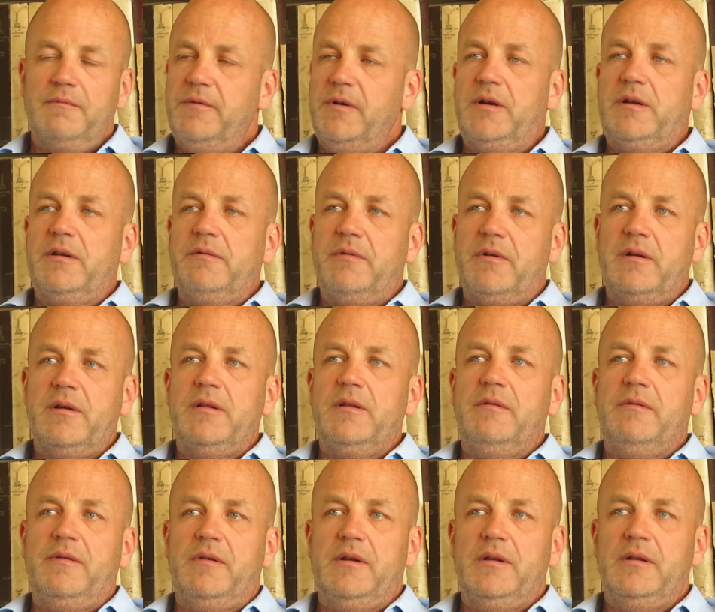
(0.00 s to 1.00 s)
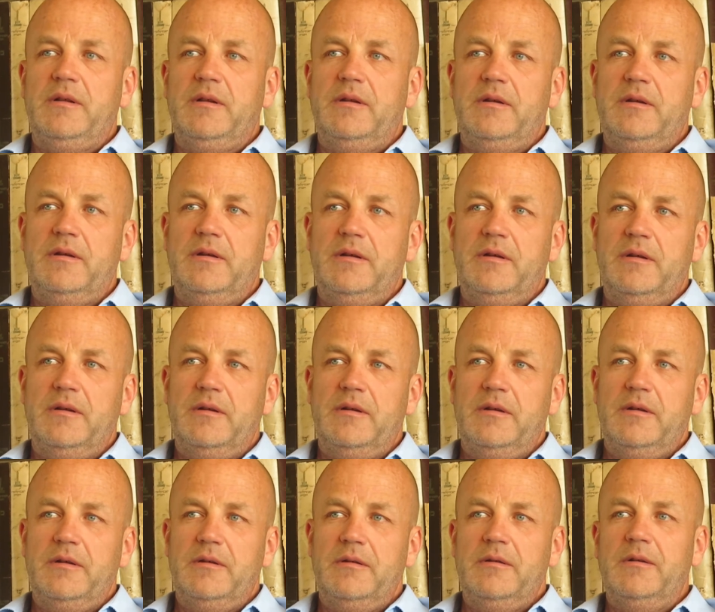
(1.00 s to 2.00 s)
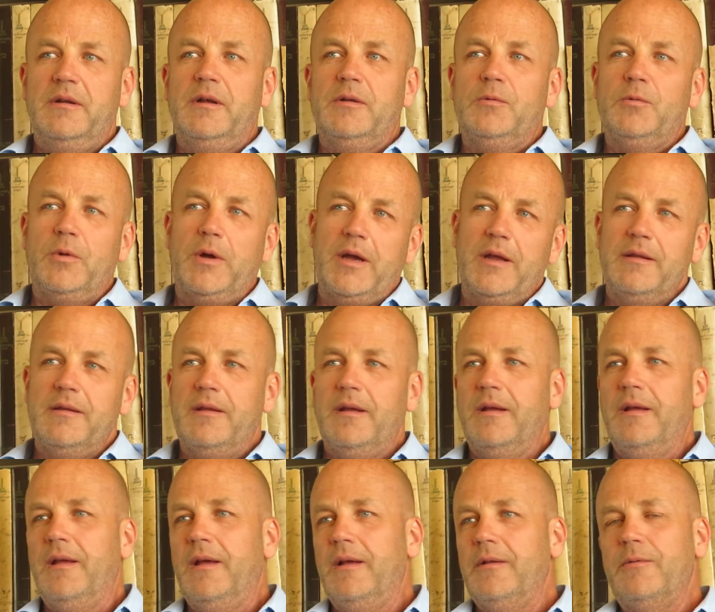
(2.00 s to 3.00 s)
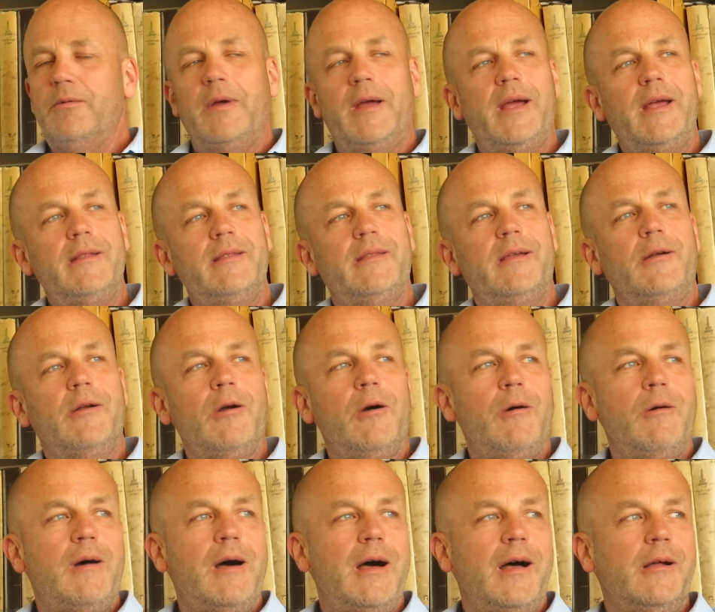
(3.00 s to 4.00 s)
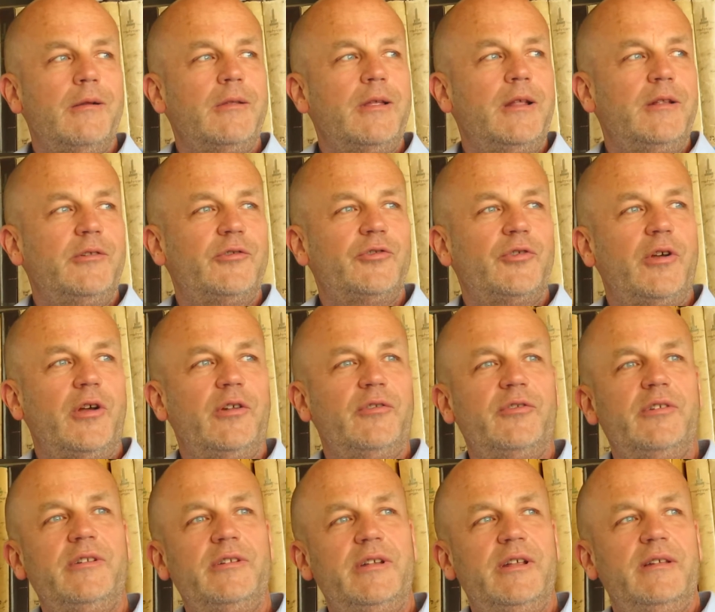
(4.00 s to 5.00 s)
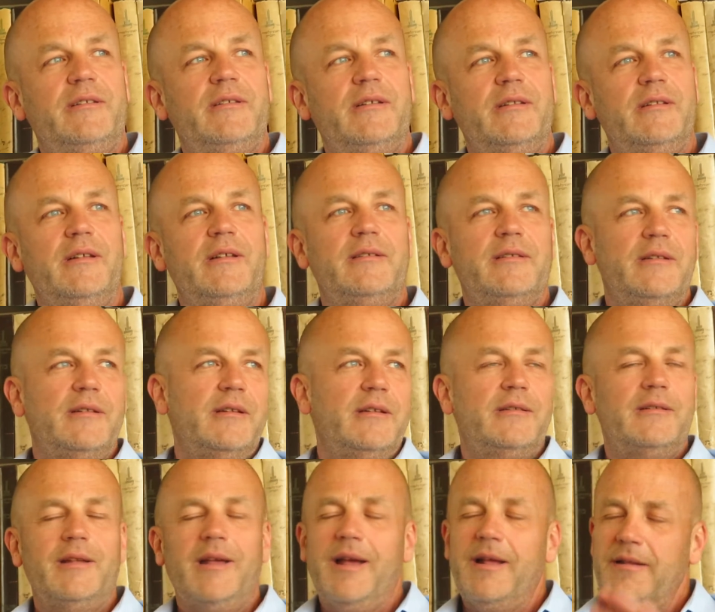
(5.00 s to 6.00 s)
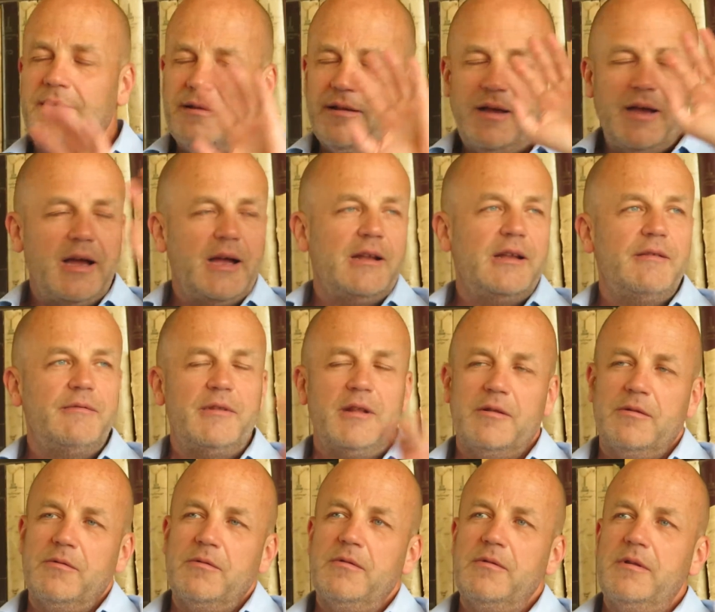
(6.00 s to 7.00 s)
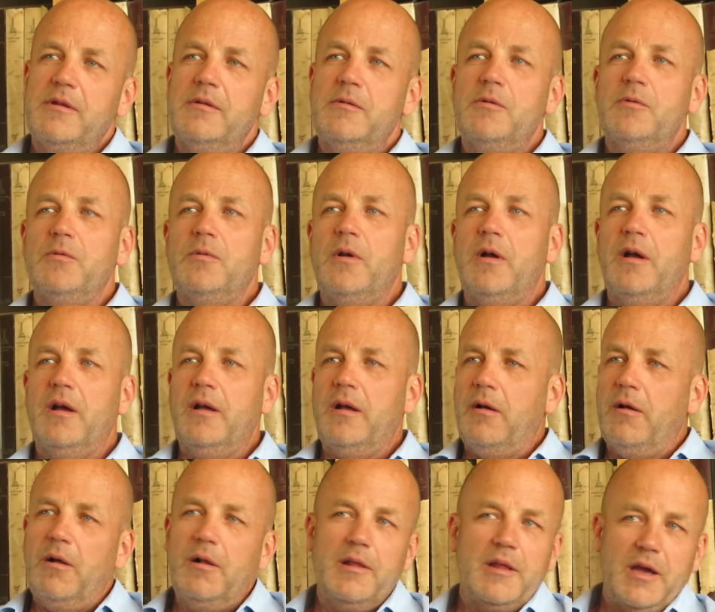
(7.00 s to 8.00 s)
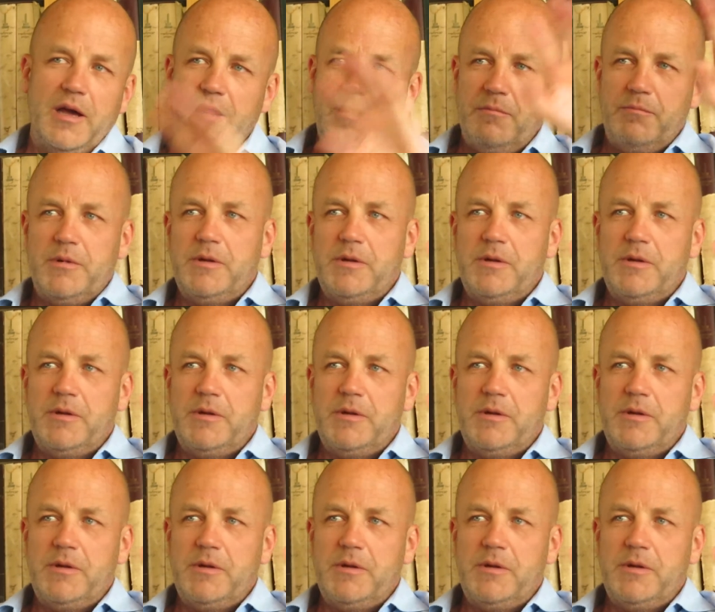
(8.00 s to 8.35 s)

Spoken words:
Very, very different. To enter, go out in church and this and this and this. I leave that to all the other